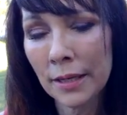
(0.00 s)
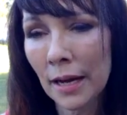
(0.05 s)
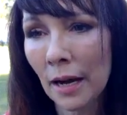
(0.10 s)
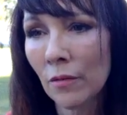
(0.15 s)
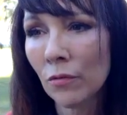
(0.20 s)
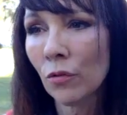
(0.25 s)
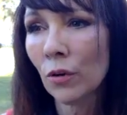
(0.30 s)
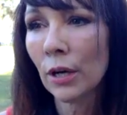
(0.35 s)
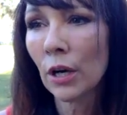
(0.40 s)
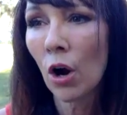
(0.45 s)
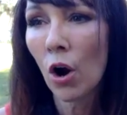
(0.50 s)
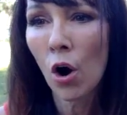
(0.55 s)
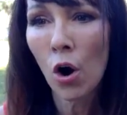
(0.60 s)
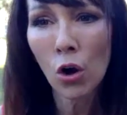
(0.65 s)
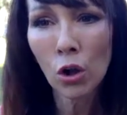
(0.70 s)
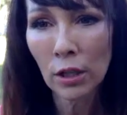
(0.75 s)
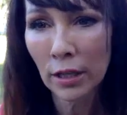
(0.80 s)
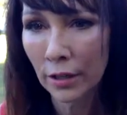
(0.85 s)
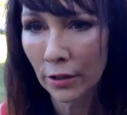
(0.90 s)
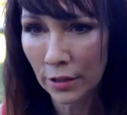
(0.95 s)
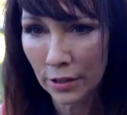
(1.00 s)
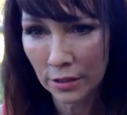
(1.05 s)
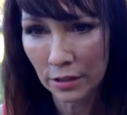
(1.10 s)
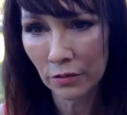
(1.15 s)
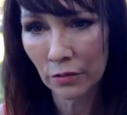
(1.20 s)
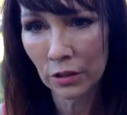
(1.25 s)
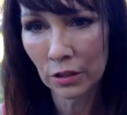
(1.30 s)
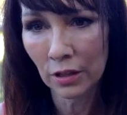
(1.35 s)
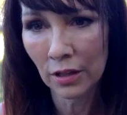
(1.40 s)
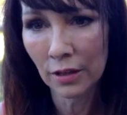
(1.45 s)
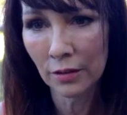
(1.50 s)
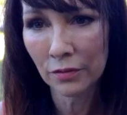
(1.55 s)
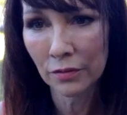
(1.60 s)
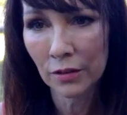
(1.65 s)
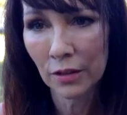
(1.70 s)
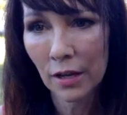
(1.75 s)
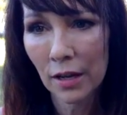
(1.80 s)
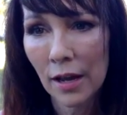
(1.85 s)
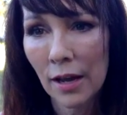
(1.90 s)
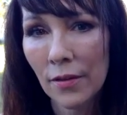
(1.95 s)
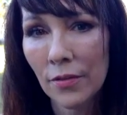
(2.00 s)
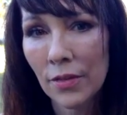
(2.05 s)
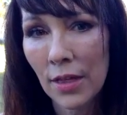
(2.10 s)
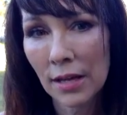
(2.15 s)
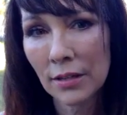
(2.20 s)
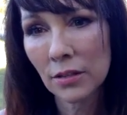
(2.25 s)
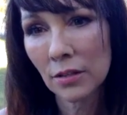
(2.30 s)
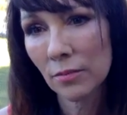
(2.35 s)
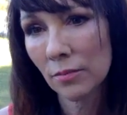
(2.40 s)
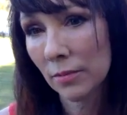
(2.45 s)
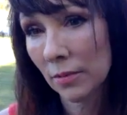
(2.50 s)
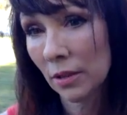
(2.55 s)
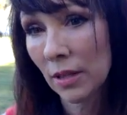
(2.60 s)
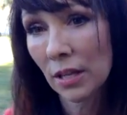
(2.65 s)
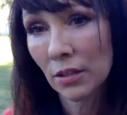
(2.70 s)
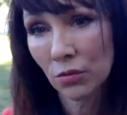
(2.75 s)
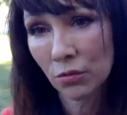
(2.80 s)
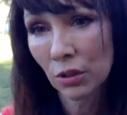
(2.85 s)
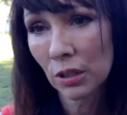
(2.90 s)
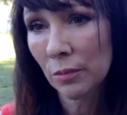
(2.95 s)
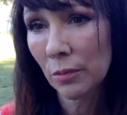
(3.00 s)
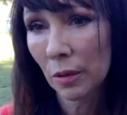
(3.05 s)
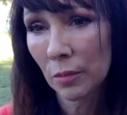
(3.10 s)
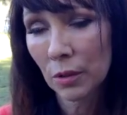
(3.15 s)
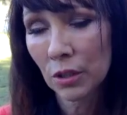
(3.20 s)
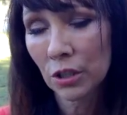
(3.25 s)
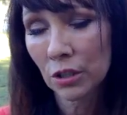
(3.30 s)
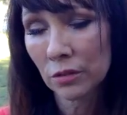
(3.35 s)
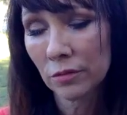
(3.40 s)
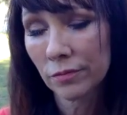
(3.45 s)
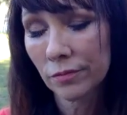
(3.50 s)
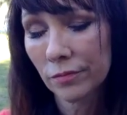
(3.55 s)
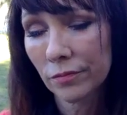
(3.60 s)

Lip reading: covering all areas of their life. That's really my mission.